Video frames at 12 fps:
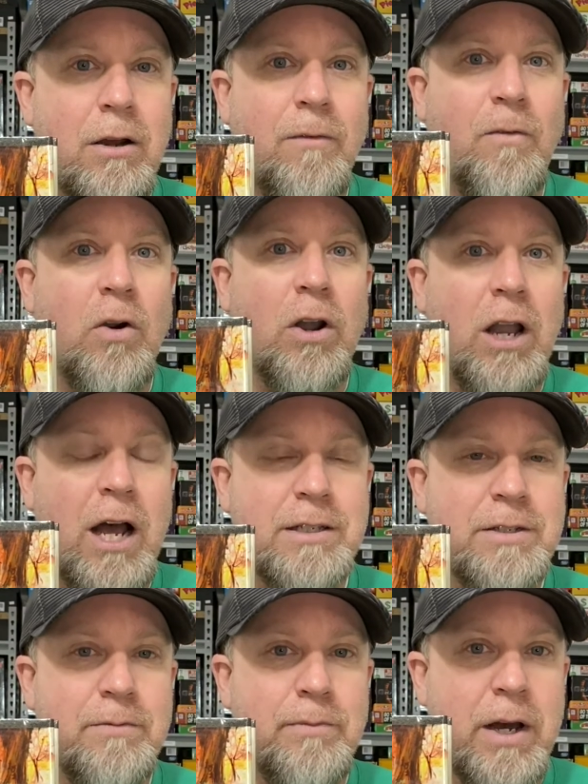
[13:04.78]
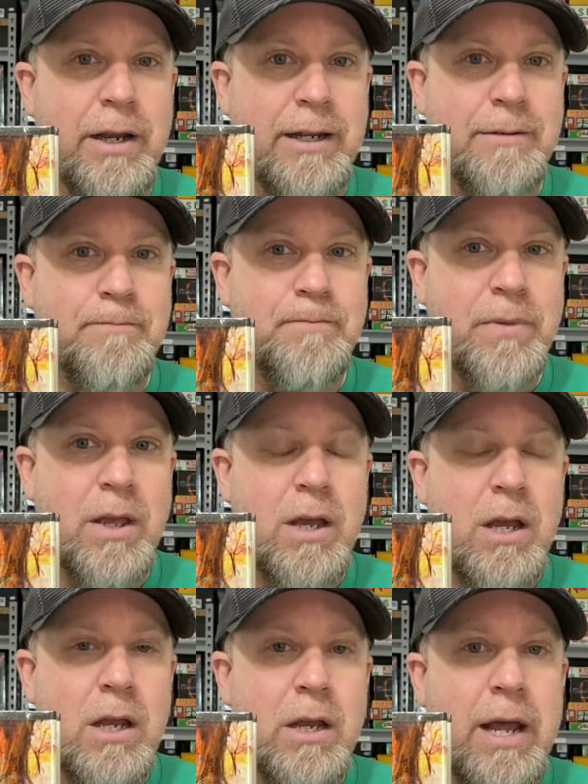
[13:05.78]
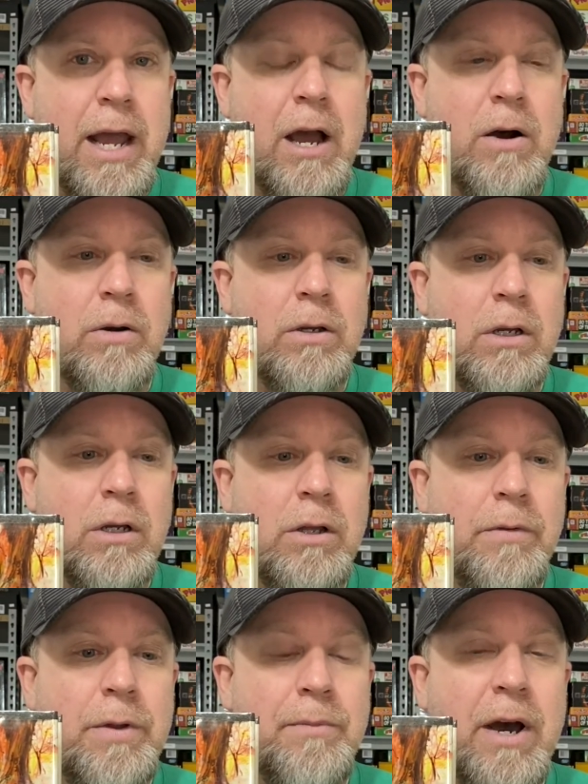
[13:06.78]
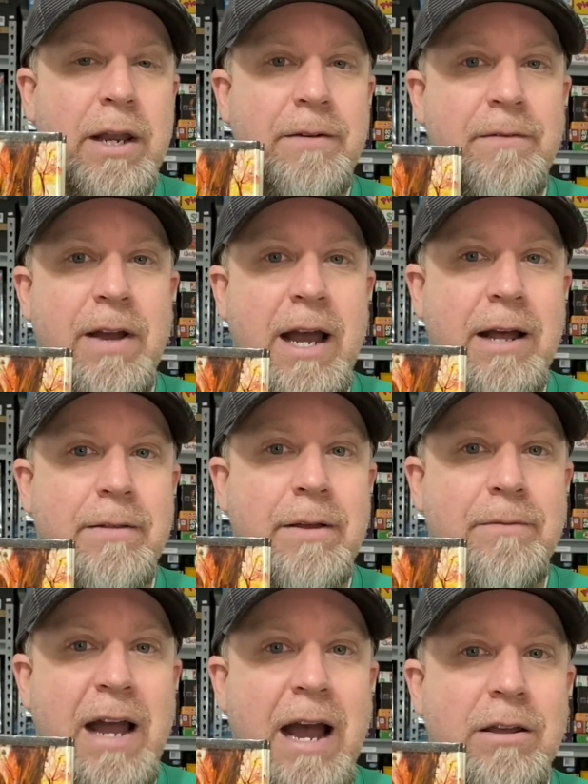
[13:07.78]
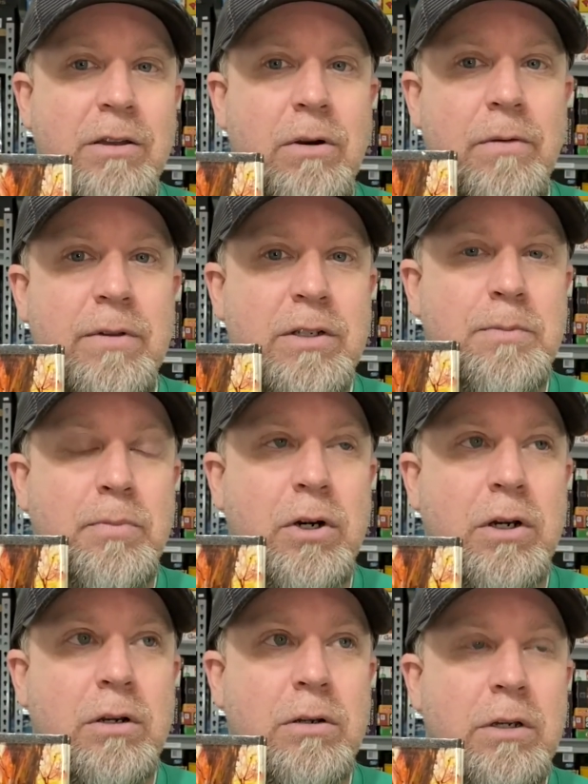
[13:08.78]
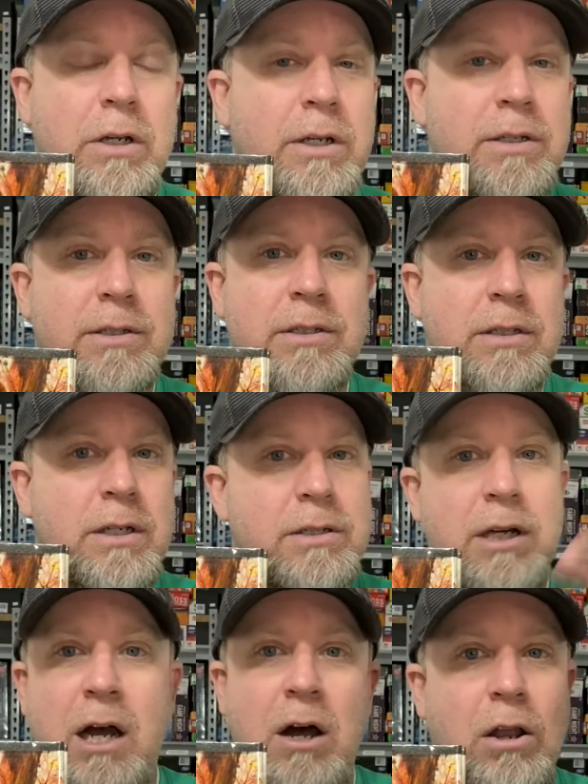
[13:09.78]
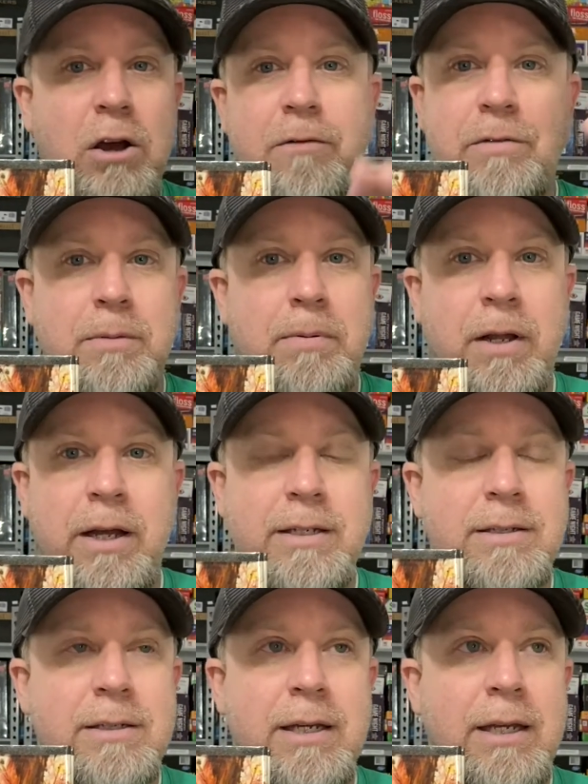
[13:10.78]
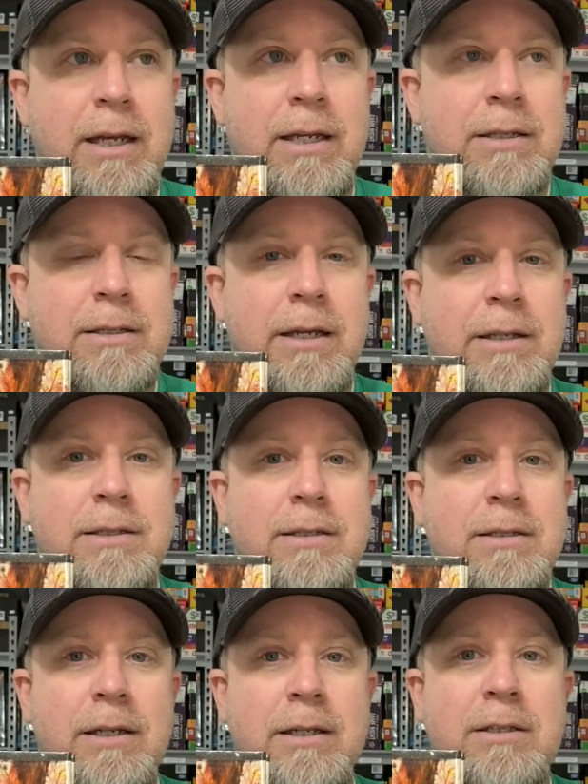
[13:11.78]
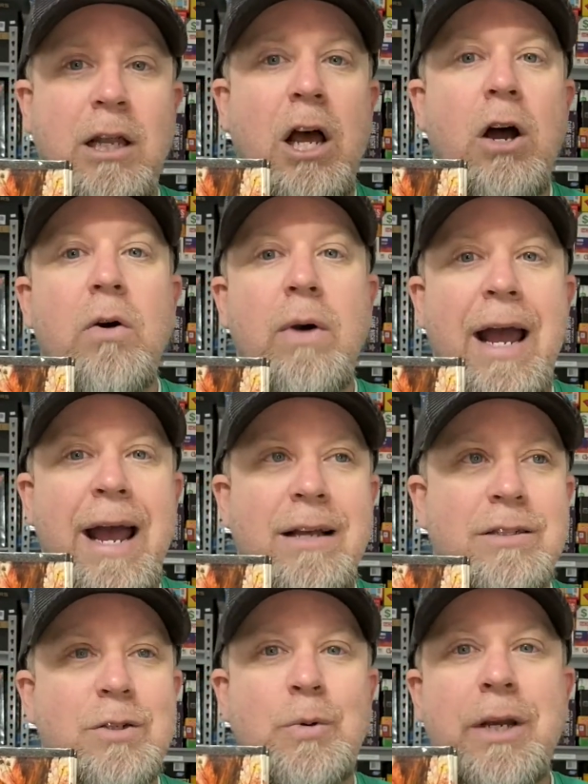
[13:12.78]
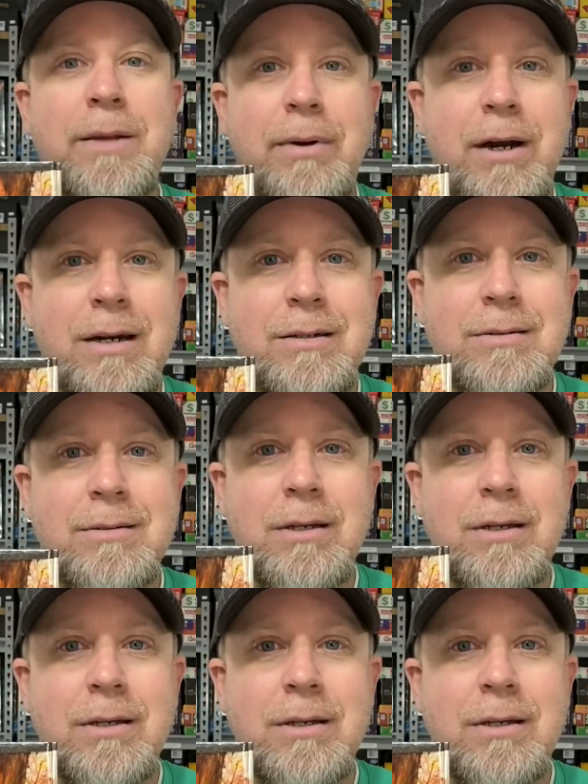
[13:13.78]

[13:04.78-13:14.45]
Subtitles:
for lots of money. Now, the value on this book is all over the place. It's as low as $20